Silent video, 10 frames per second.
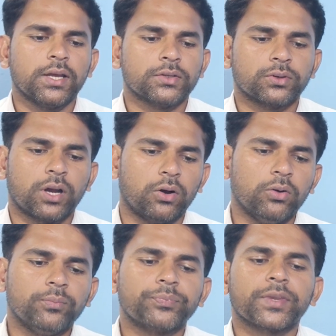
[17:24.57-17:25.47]
So
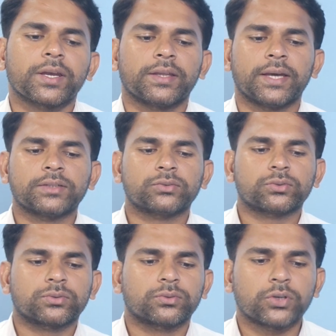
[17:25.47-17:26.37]
now next
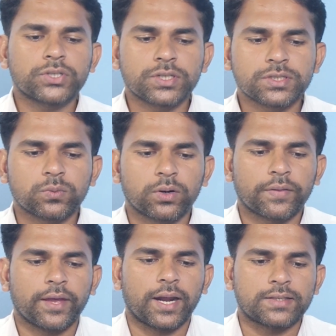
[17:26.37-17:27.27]
questions what
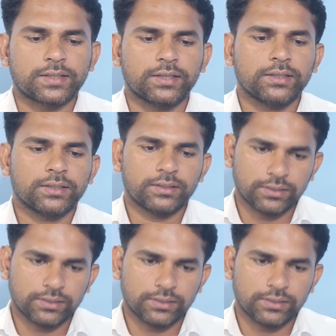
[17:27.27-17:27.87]
they are asking,